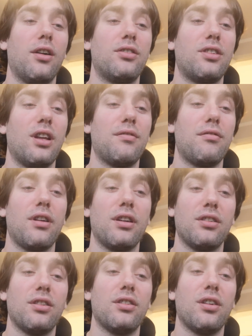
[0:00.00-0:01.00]

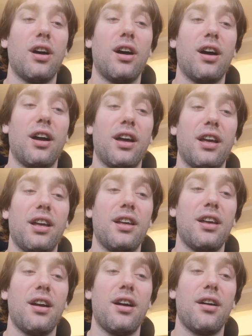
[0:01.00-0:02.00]
delivering
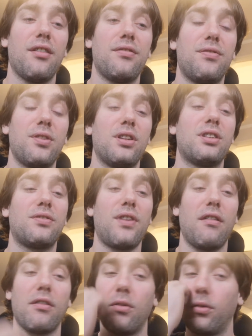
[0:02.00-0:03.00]
a fully
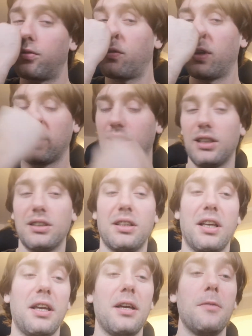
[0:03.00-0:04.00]
spherical
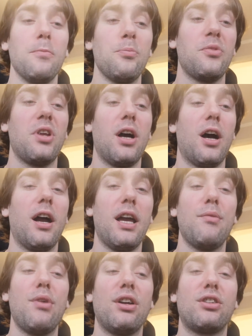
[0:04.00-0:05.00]
360
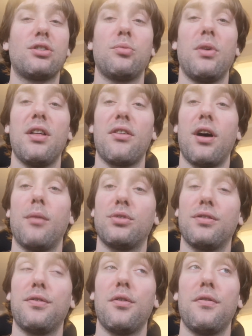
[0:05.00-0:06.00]
image with up to
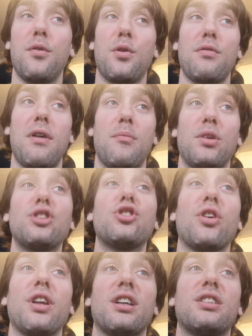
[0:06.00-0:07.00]
4th order
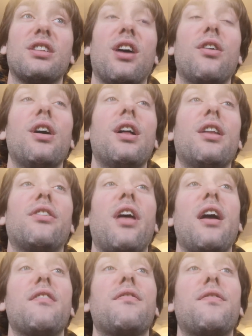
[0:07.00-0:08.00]
ambisonics. Now,
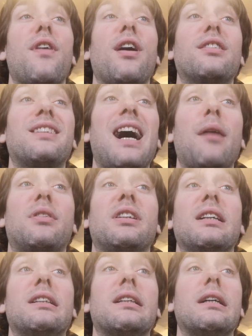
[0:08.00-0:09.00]
they've
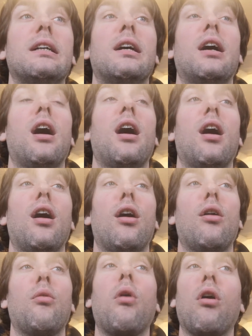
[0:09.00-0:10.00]
adapted
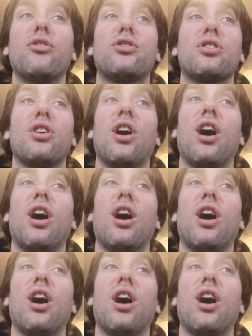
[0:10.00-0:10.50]
what